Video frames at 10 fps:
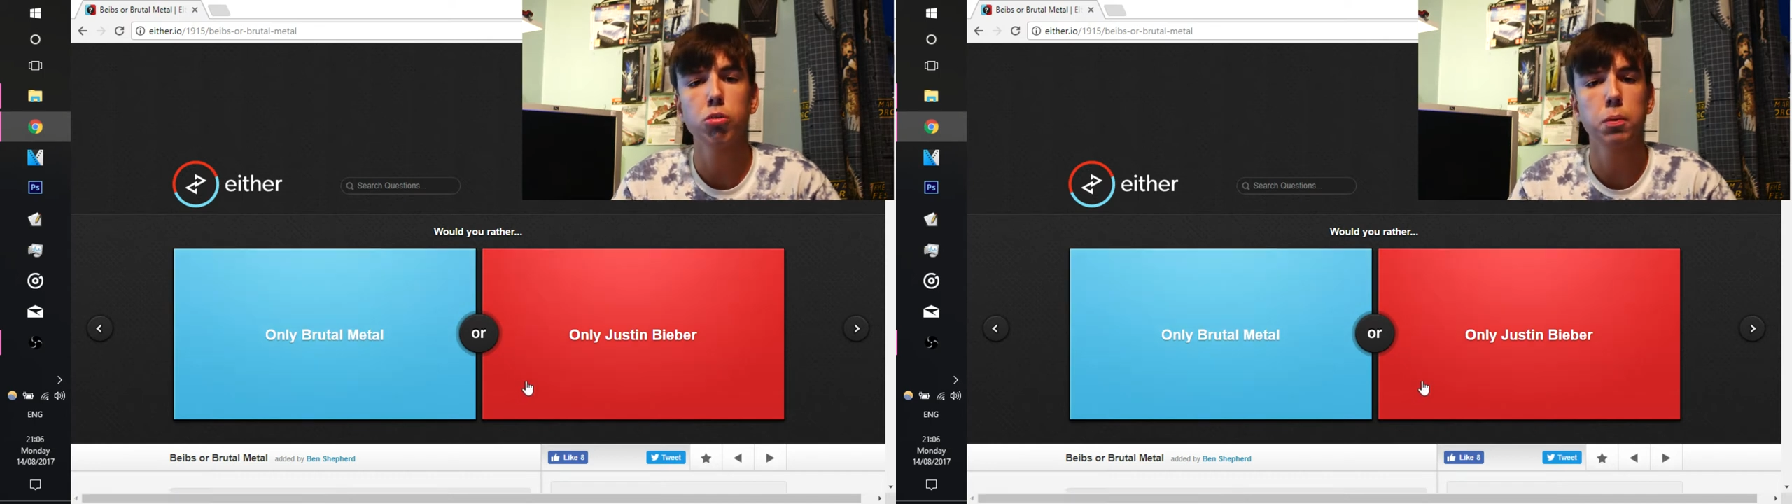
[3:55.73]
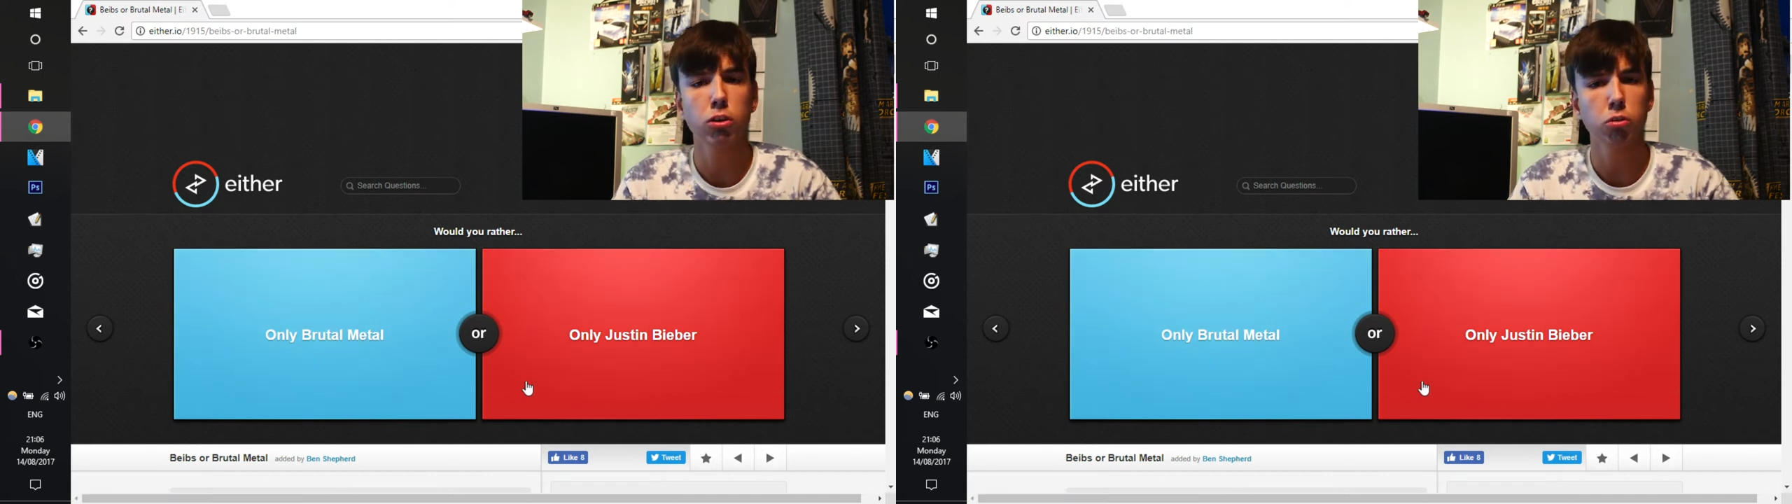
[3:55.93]

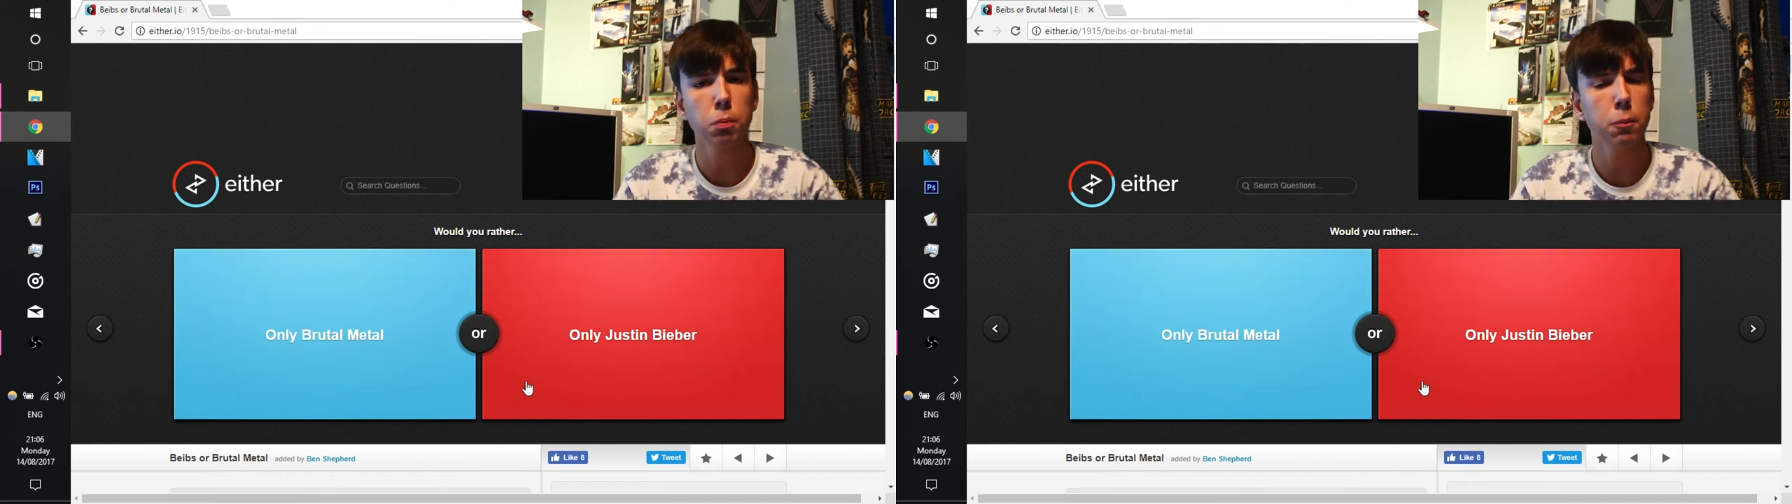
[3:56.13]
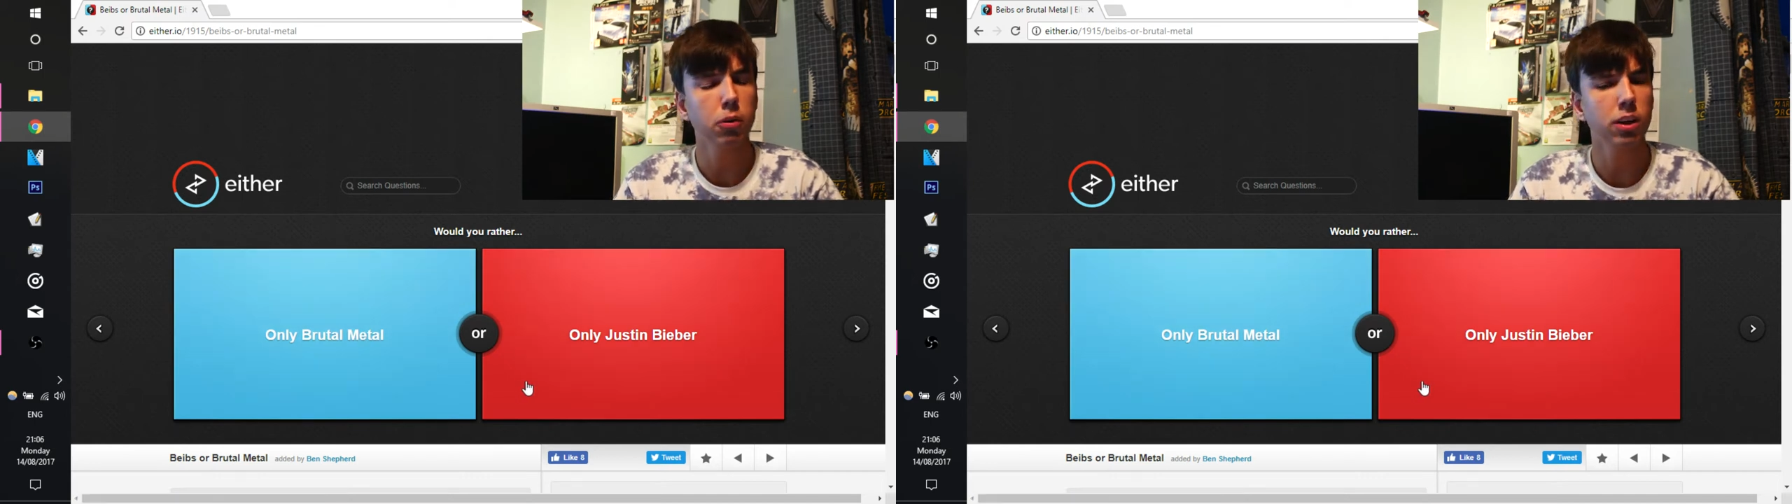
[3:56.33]
because
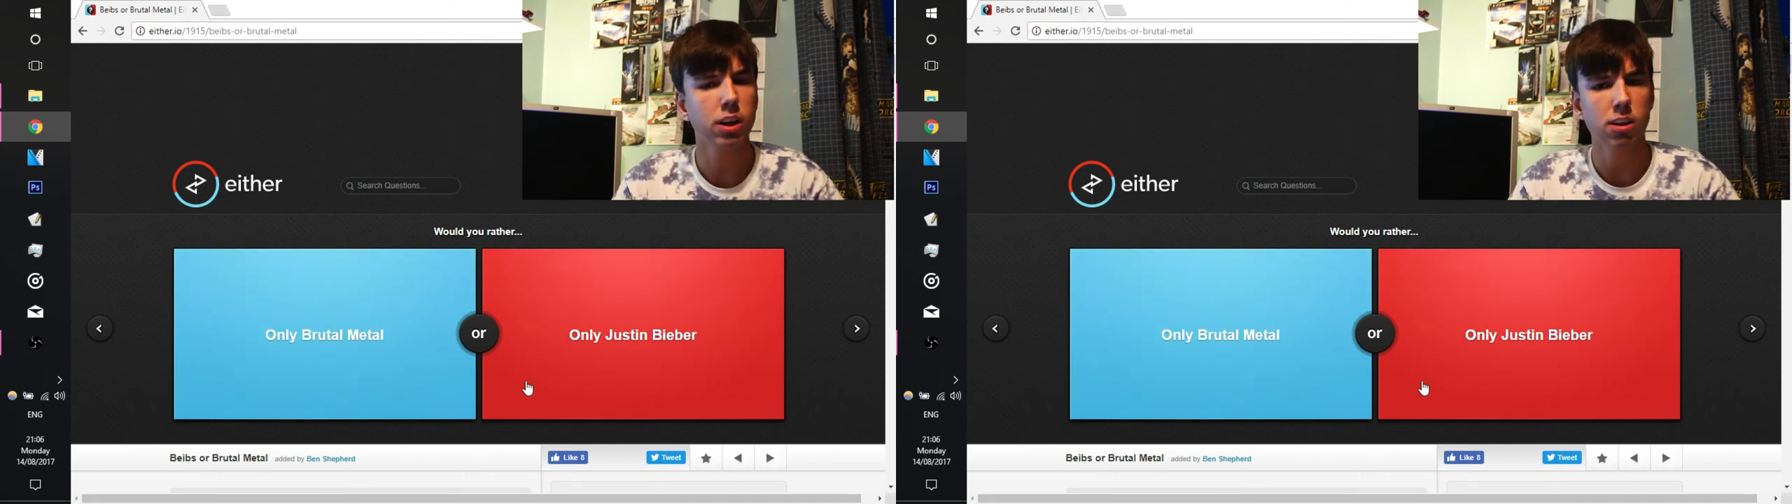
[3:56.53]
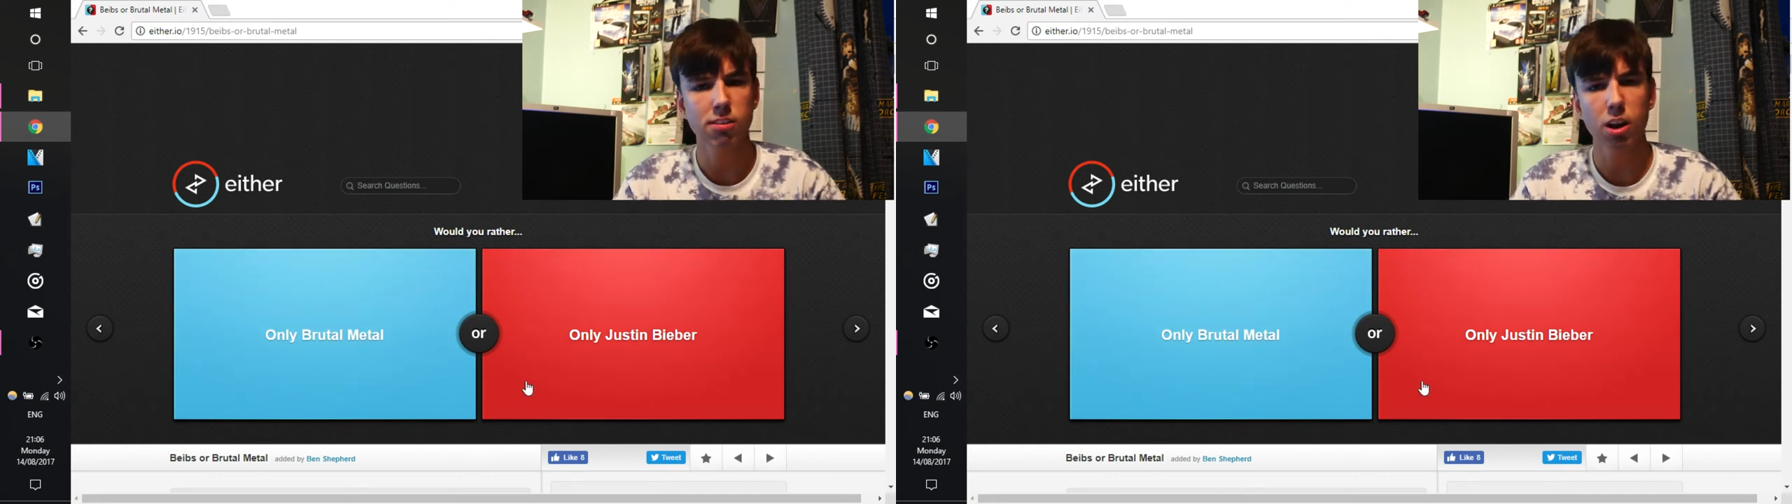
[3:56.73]
people are
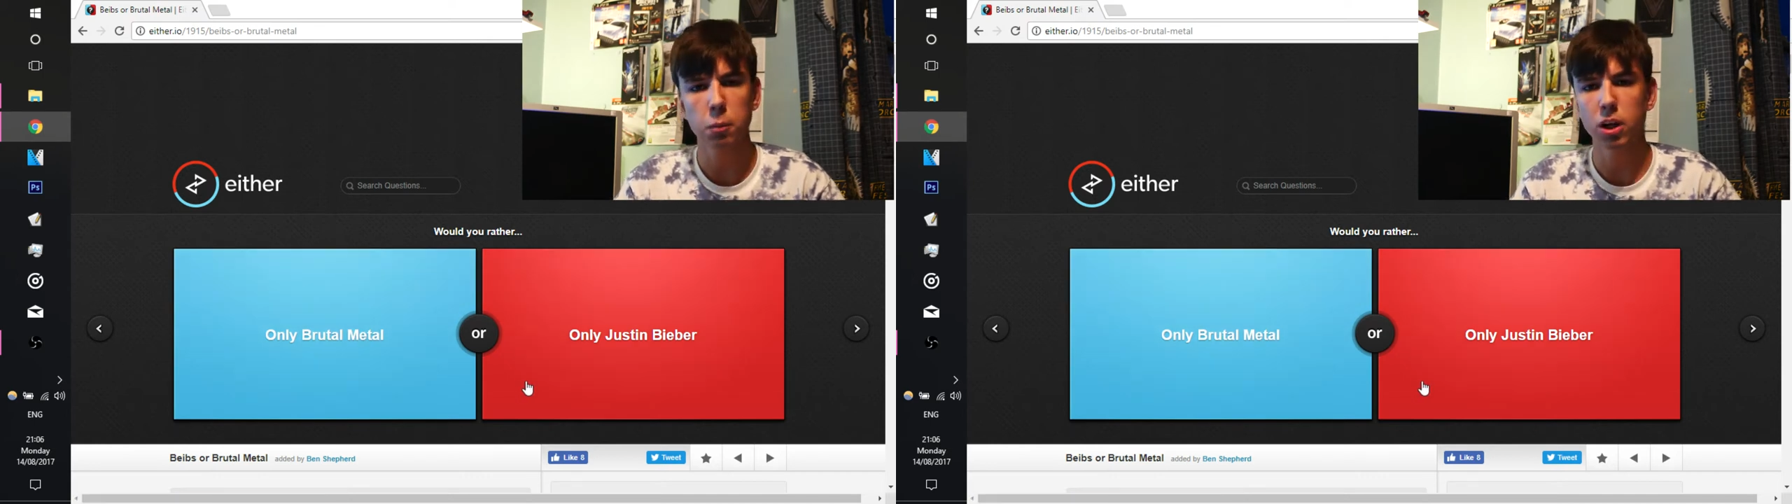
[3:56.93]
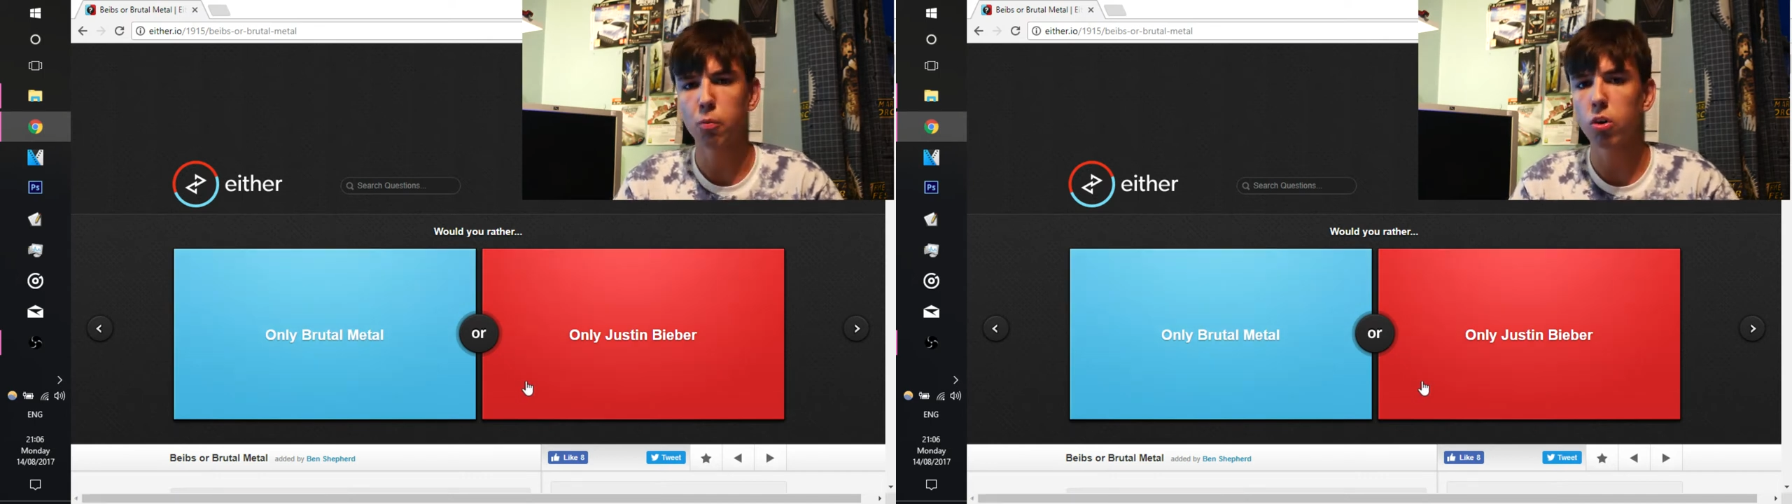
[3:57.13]
going to tell
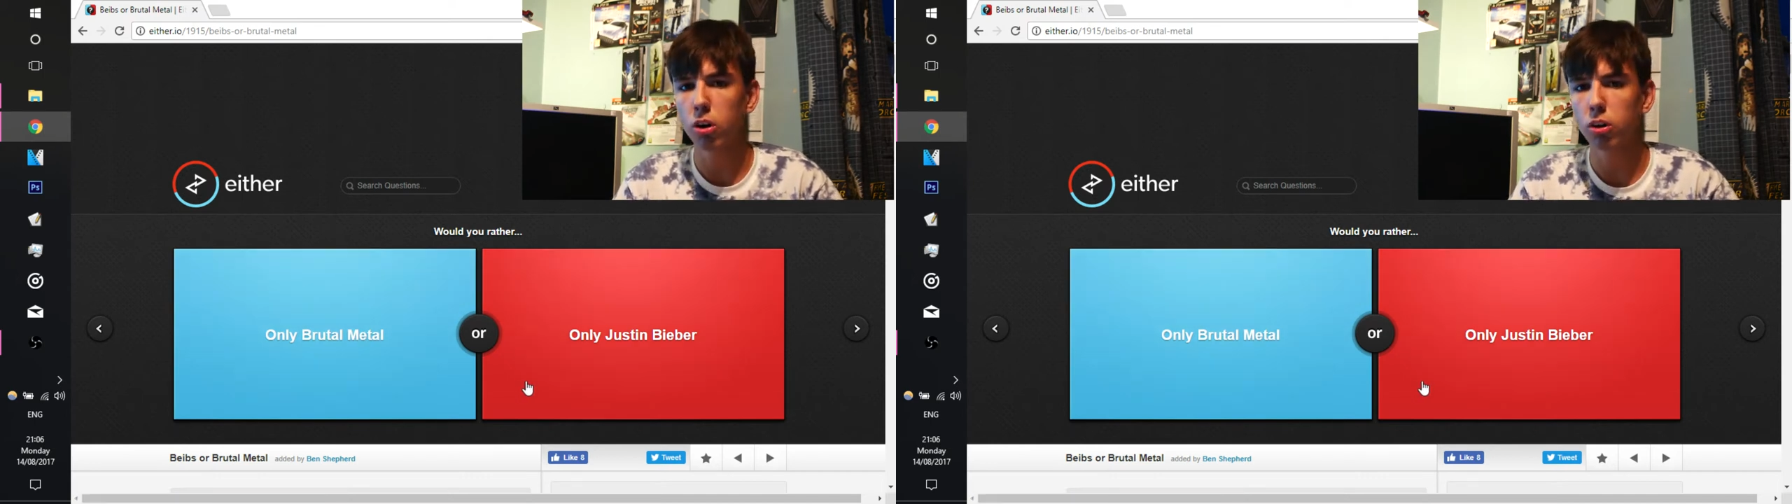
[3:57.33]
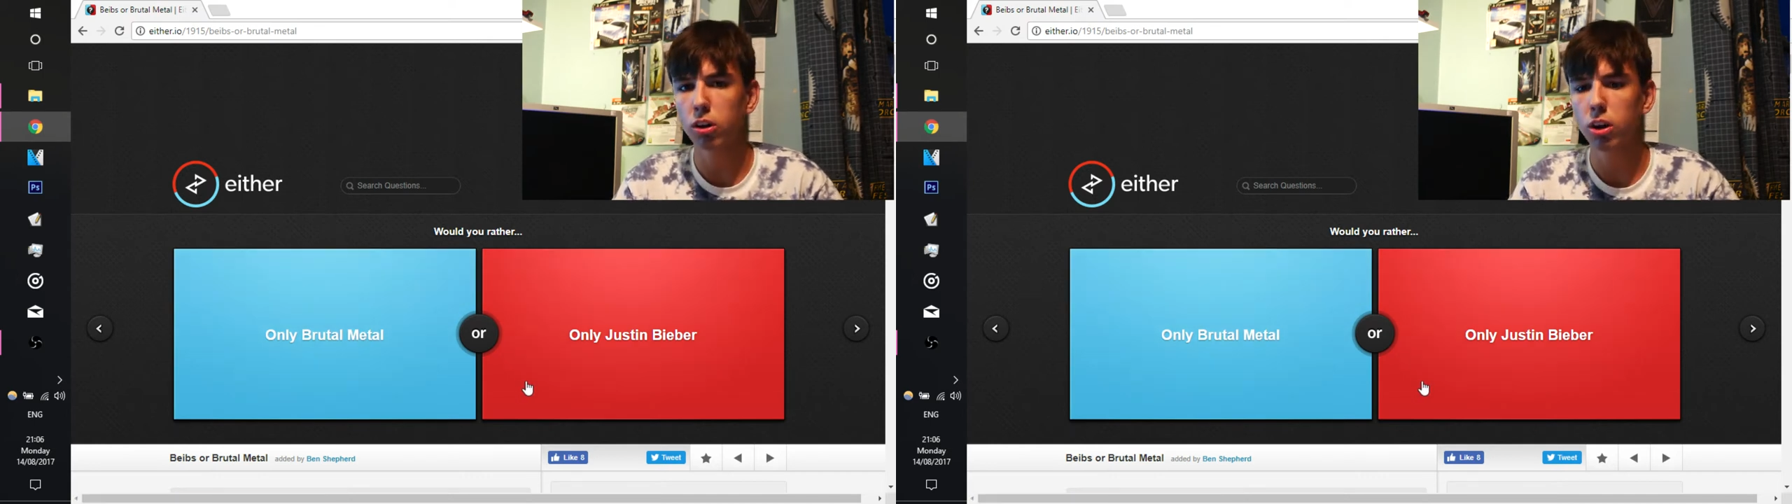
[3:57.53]
me I'm
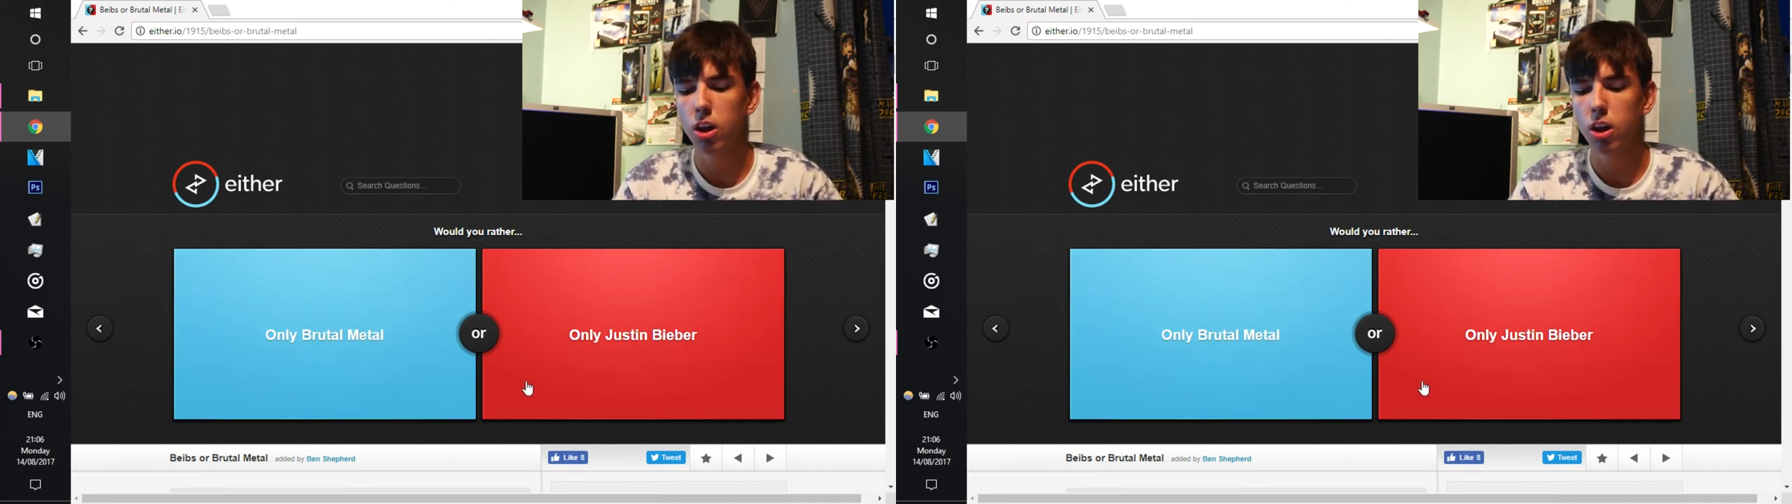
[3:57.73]
wrong,